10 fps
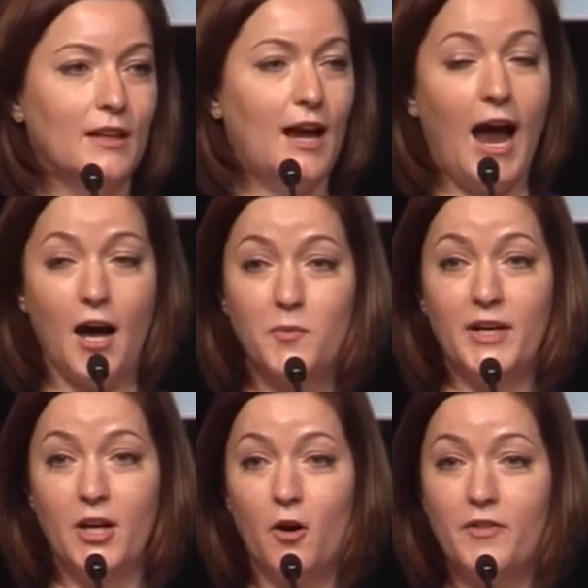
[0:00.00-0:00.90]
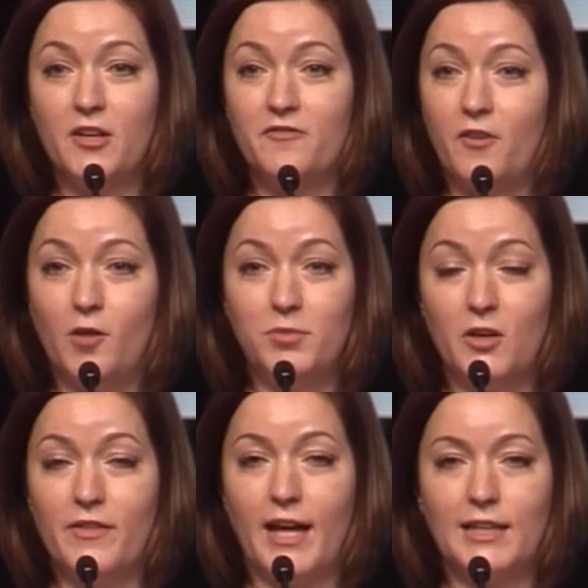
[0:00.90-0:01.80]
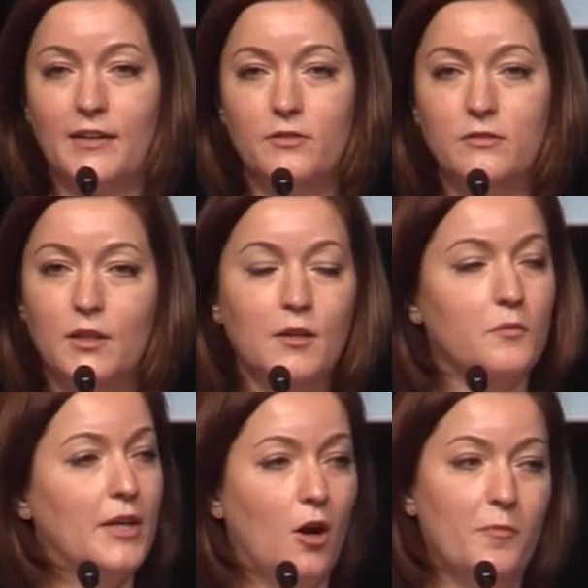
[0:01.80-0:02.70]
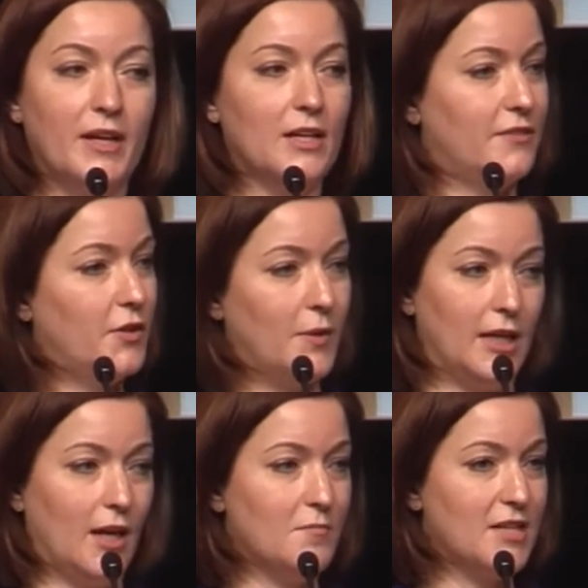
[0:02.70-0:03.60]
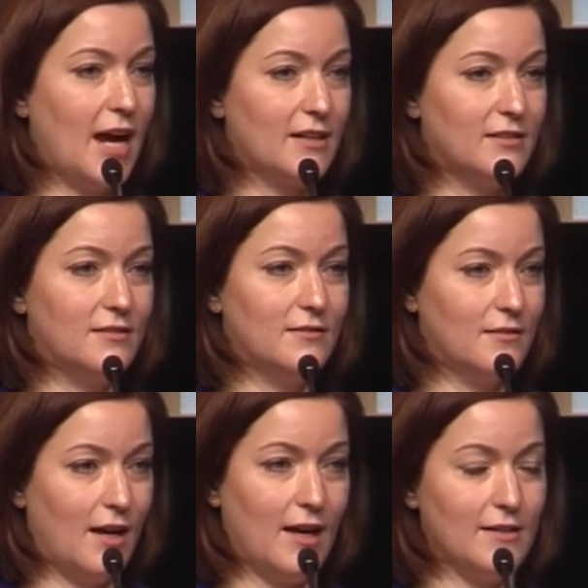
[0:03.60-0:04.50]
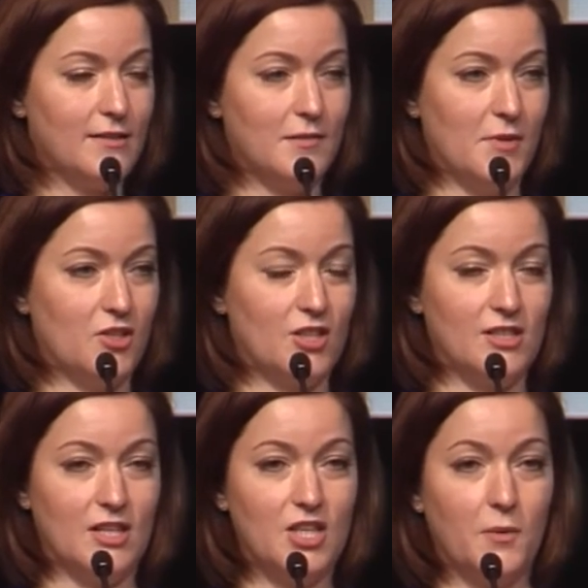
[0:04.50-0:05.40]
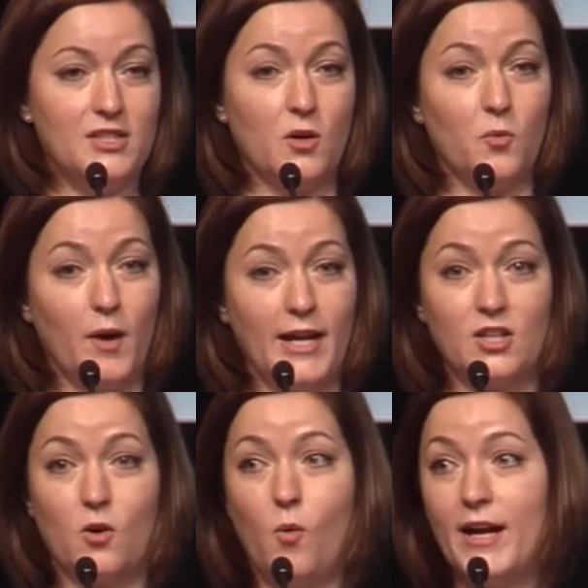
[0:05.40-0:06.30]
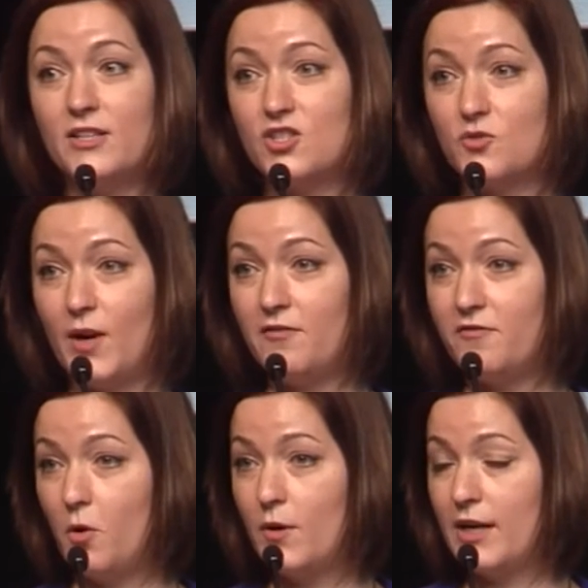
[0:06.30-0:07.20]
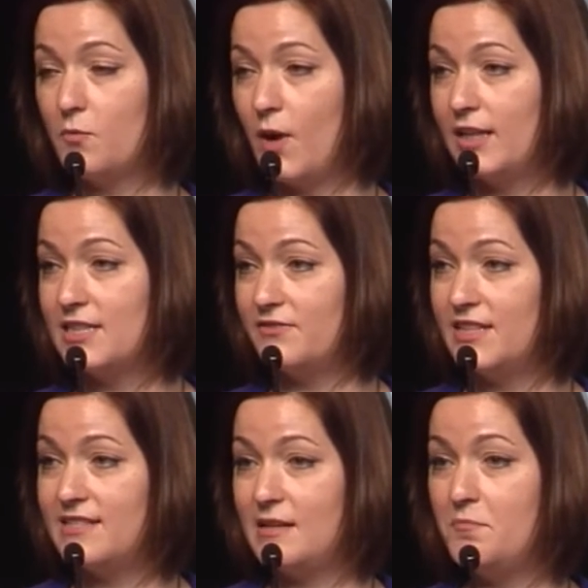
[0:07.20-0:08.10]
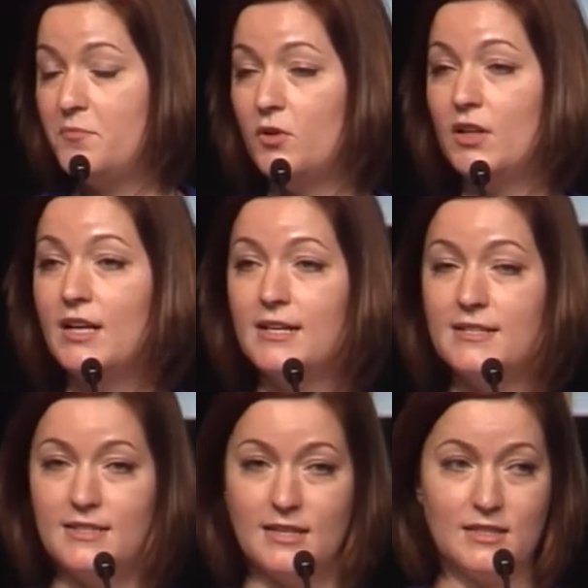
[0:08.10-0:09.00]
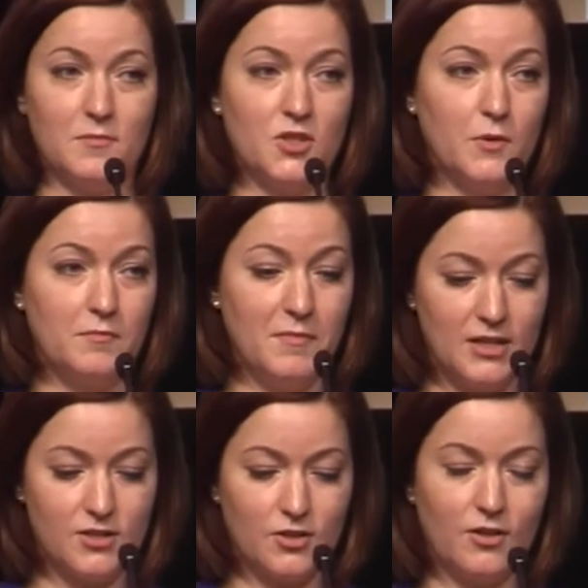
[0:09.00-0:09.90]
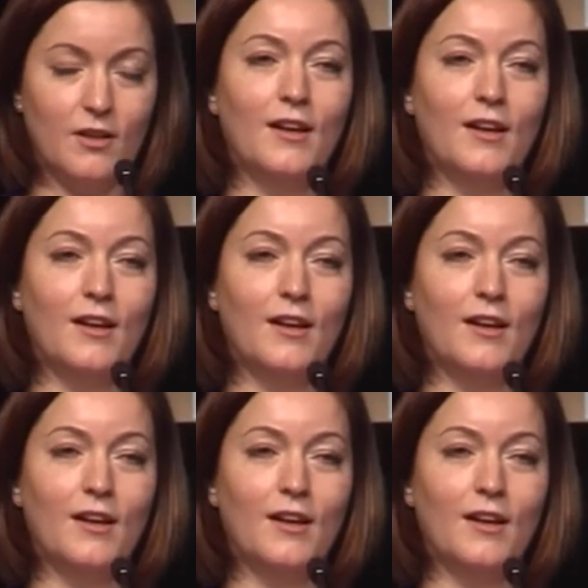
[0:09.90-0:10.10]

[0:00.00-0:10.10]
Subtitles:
How do we know that you fall below that level? We know because of your income tax submissions. And so it's a quite straightforward and relatively simple system to administer.